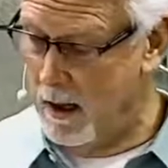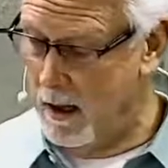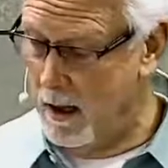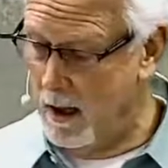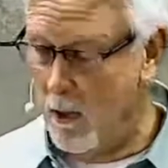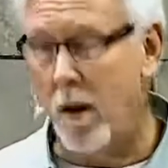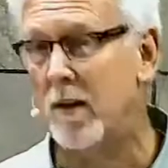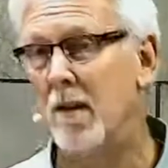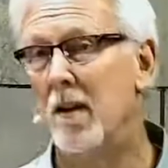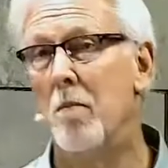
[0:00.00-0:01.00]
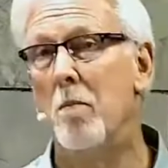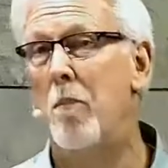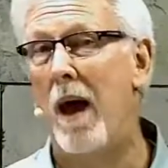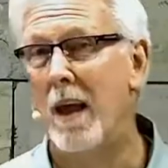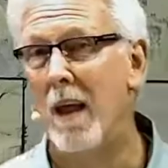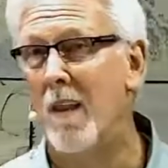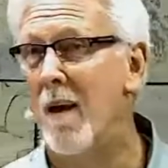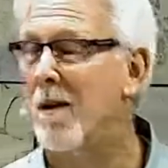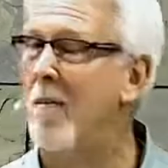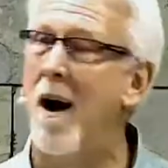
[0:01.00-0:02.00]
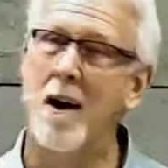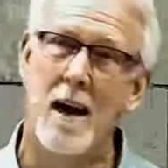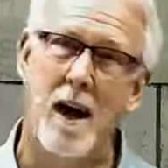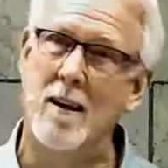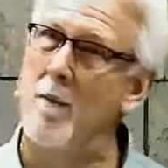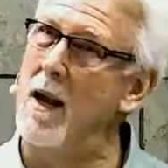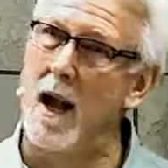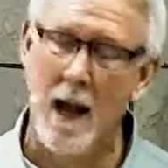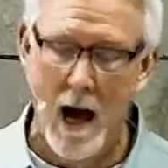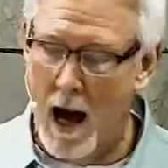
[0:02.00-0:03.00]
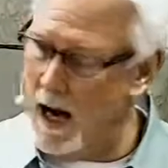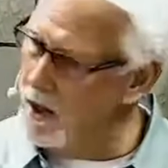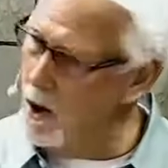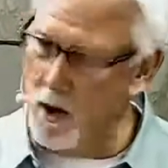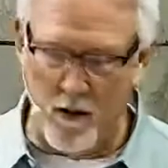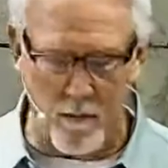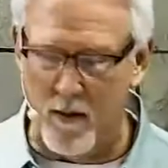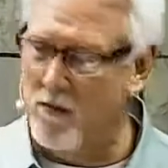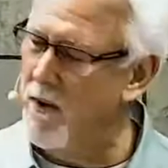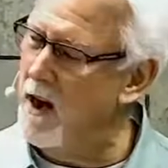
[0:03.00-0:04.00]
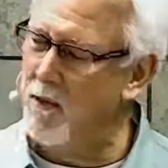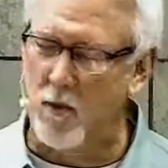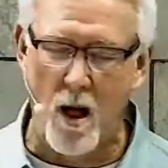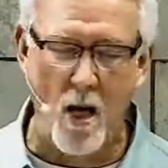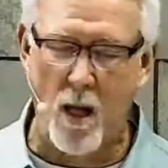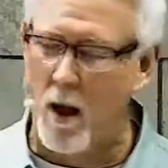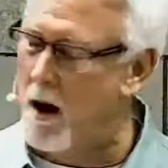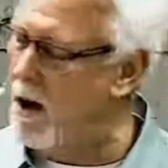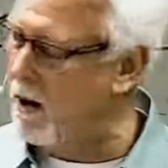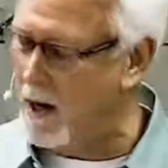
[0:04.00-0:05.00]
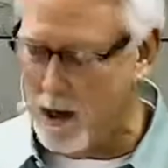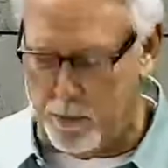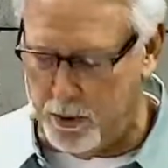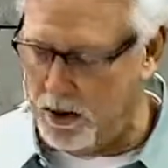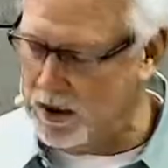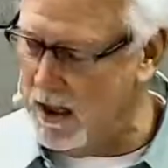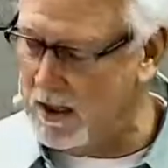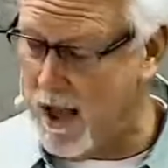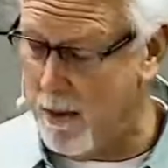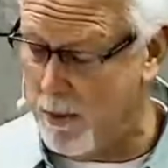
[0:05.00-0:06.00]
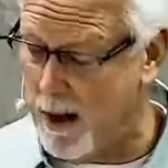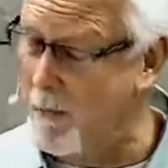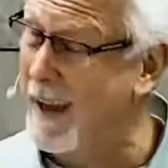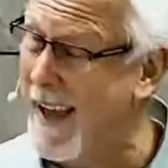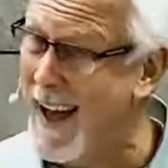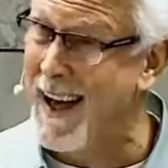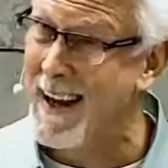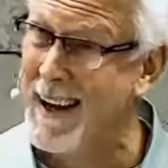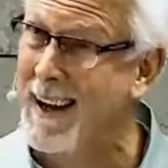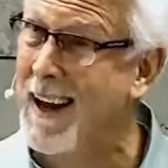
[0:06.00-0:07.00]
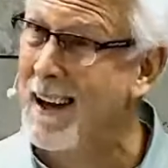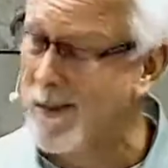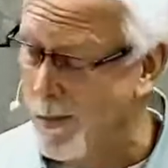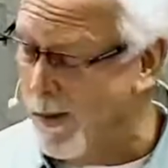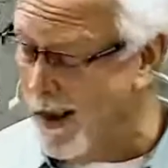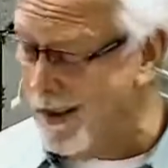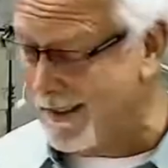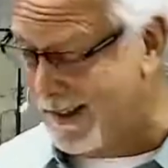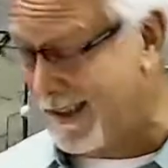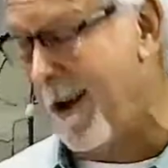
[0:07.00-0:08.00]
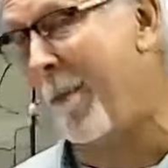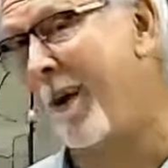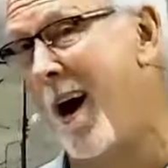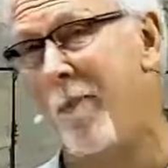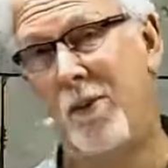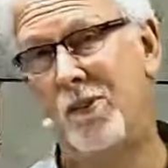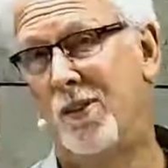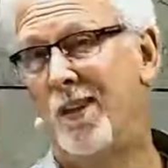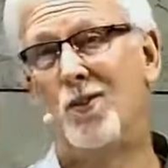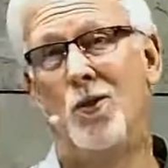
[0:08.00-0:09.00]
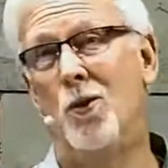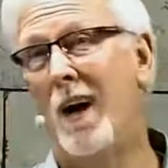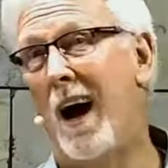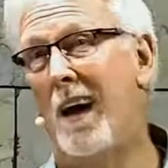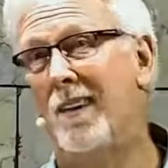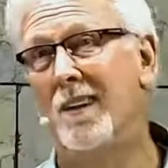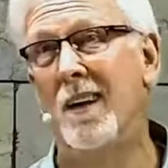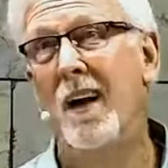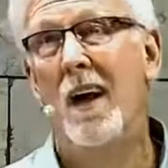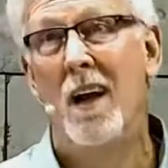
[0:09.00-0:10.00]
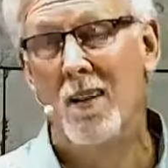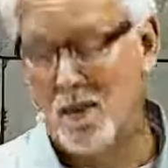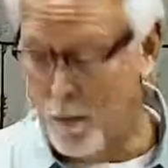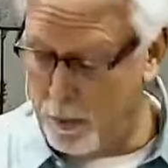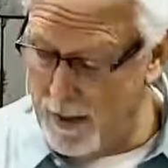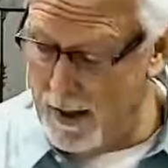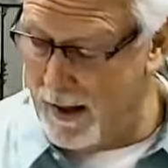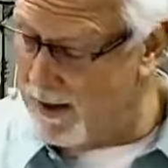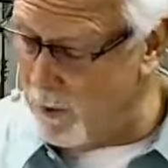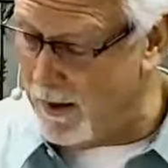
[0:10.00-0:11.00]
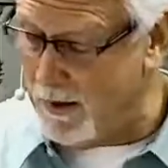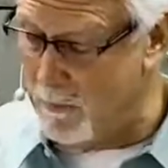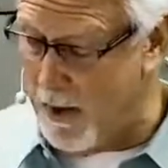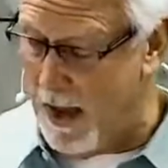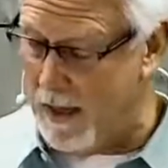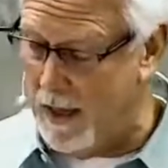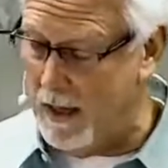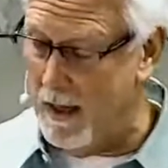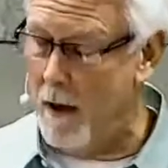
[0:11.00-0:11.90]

He wasn't begging them, Come on, guys. I mean, I, I know you've been faithful all along and I appreciate that, but I'm again and nobody else is stepping up. It's just you guys. And, and so please, he wasn't begging,